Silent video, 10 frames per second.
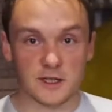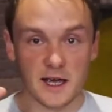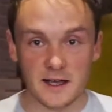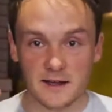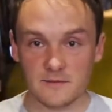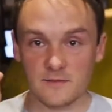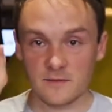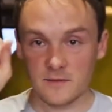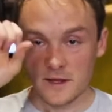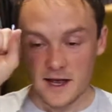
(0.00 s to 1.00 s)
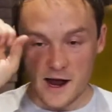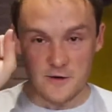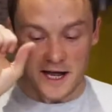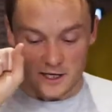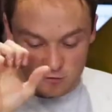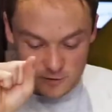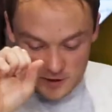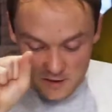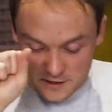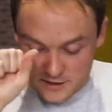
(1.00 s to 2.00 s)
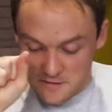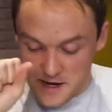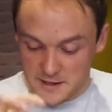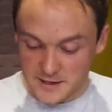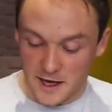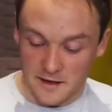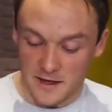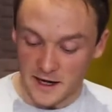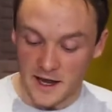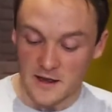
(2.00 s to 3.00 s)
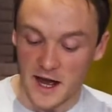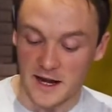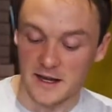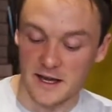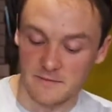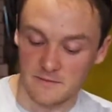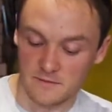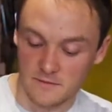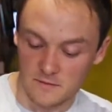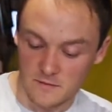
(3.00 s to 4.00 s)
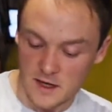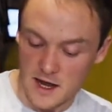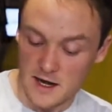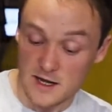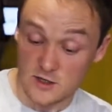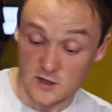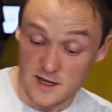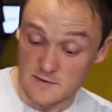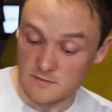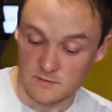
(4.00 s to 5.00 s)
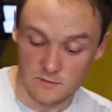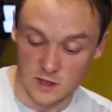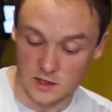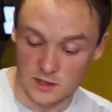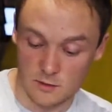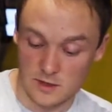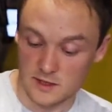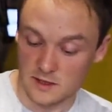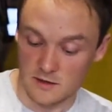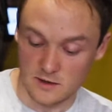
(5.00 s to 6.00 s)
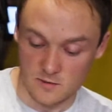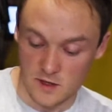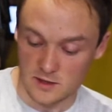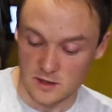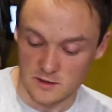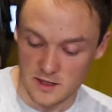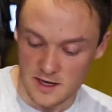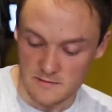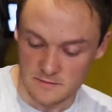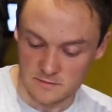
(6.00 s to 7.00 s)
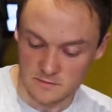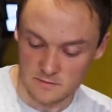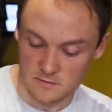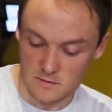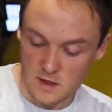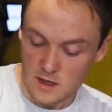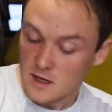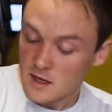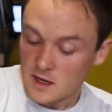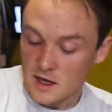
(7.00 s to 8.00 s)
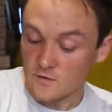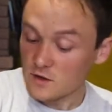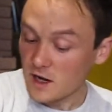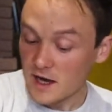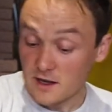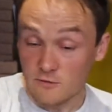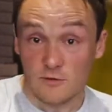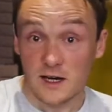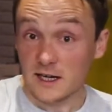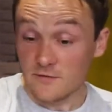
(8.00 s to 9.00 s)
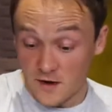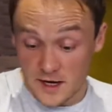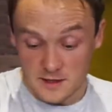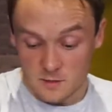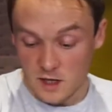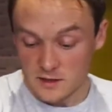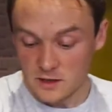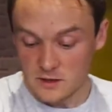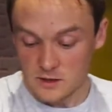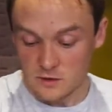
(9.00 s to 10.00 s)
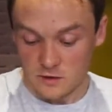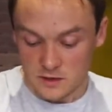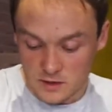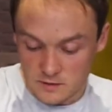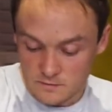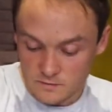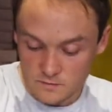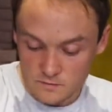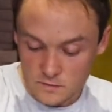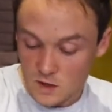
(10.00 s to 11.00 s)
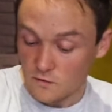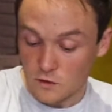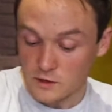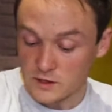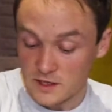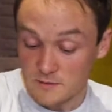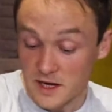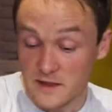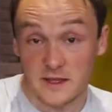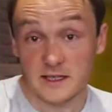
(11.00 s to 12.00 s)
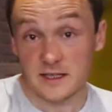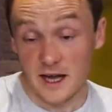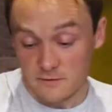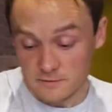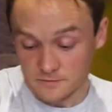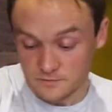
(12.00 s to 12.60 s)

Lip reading: take our natural tomato mincer and get your hand in, and literally we're just squeezing those tomatoes there. If you like a really fine tomato sauce, of course you can blend this now.